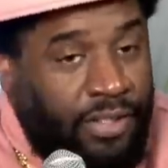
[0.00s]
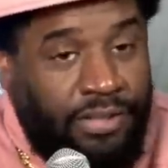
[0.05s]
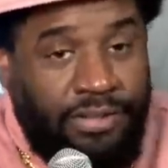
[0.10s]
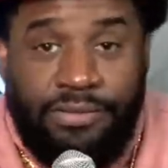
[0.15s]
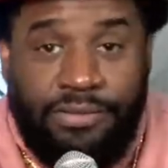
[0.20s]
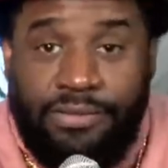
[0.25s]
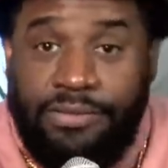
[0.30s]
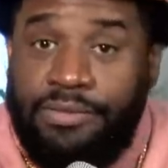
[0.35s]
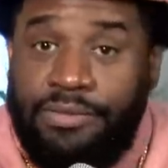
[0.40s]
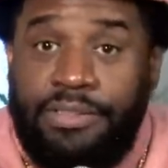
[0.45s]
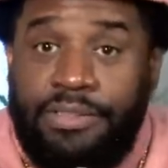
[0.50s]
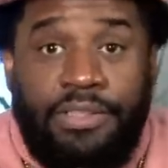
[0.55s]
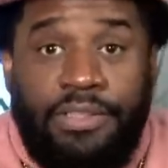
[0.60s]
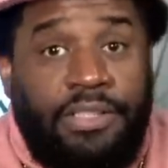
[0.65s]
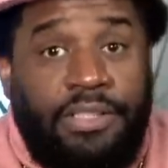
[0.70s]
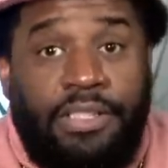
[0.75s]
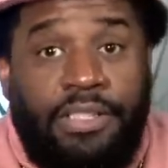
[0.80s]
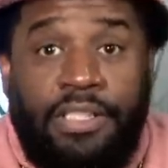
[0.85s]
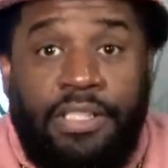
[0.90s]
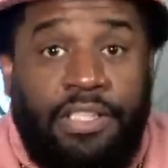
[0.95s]
Girl,
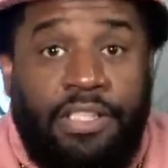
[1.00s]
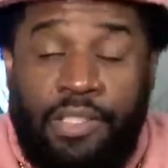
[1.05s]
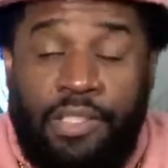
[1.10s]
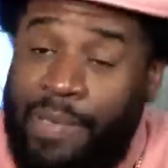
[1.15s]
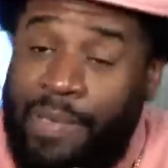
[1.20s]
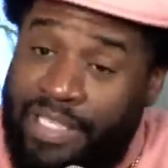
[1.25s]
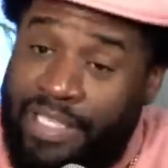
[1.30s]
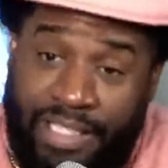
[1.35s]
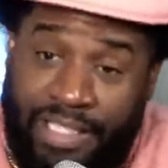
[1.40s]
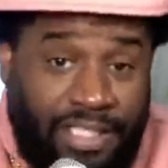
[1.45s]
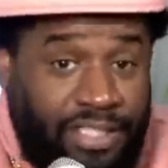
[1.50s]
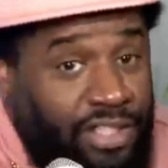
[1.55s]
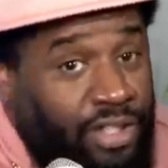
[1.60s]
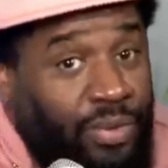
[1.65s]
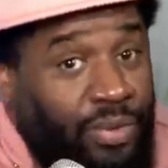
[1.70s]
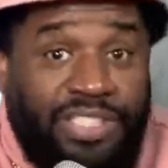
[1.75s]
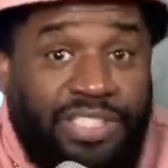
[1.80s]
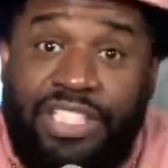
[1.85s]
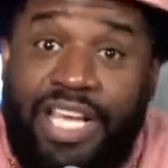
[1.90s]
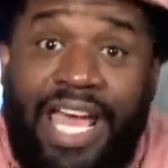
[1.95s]
you better
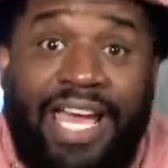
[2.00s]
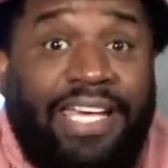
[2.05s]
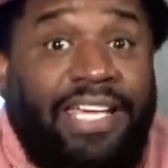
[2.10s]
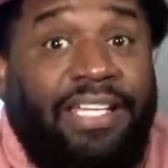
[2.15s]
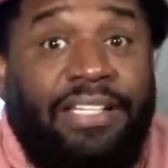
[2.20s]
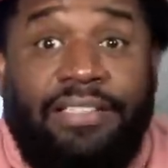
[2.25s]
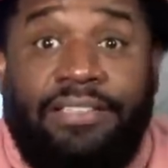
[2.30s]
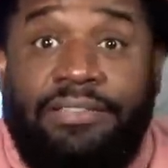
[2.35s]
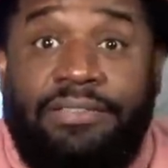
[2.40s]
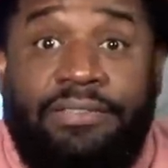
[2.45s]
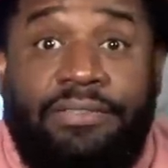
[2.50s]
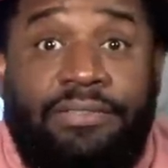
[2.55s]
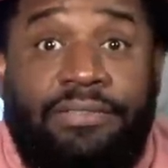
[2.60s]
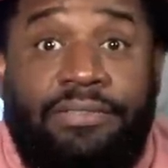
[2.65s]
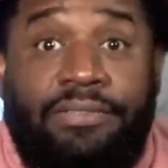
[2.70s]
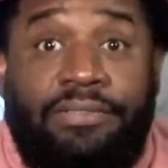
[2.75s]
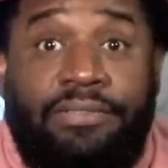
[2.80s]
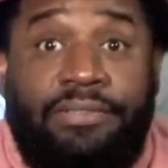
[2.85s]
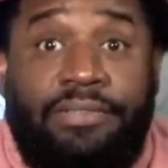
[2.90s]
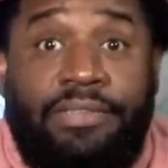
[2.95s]
get you a jacket
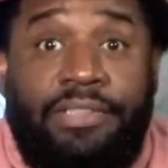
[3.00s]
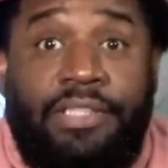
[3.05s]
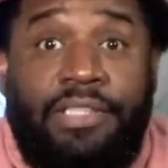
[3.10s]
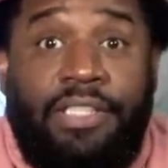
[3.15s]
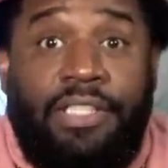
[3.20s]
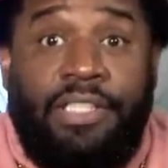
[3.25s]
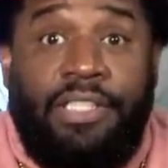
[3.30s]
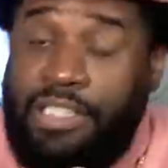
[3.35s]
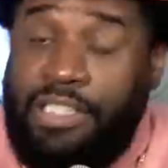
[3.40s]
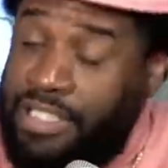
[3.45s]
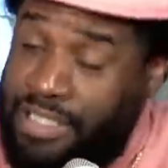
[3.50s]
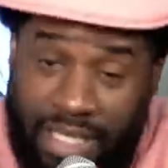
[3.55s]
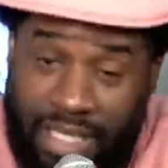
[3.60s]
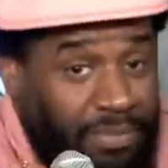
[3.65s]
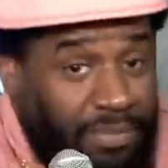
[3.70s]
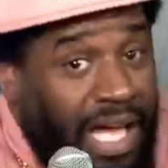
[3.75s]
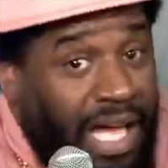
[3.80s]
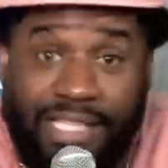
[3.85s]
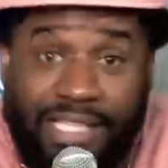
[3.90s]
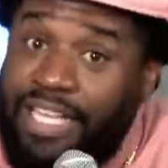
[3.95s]

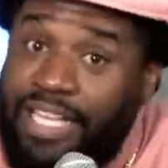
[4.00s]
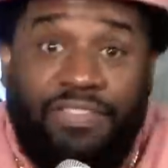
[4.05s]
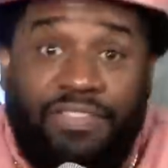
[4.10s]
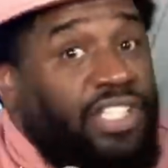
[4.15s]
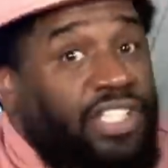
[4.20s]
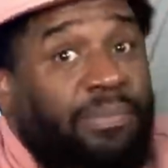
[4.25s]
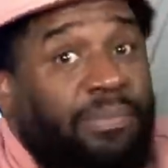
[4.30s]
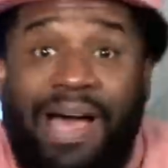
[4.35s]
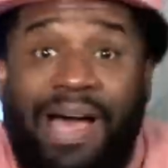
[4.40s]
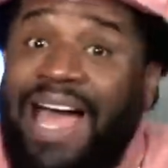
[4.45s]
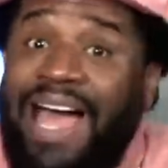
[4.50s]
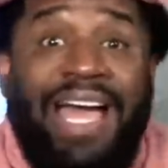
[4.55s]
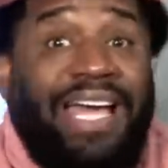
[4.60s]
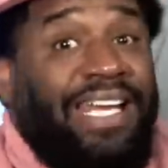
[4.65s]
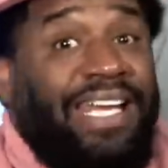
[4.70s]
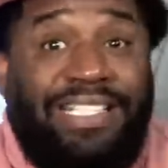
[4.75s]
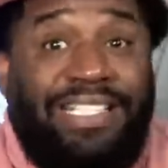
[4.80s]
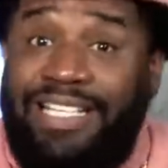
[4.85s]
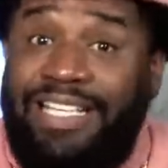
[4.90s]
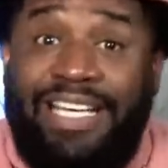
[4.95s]
because I'm not giving you
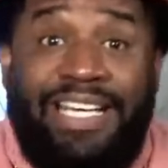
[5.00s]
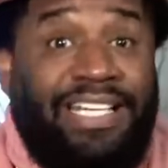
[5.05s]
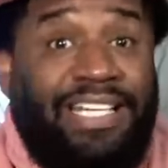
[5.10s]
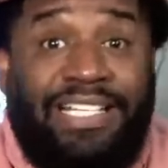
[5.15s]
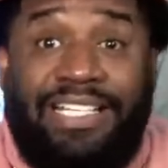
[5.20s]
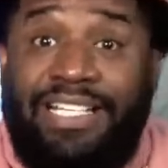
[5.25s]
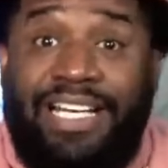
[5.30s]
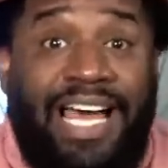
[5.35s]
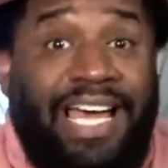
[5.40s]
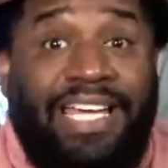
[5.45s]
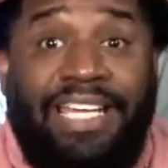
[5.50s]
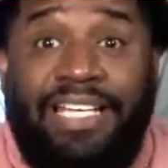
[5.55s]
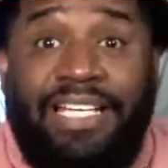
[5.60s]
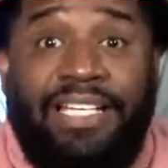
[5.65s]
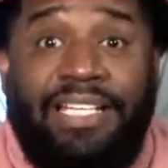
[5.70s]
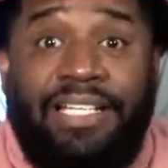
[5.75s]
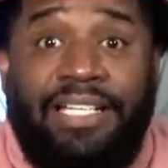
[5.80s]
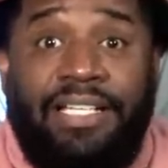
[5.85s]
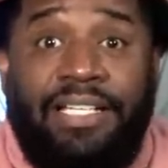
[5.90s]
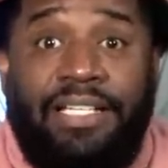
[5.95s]
mine at the end of the night.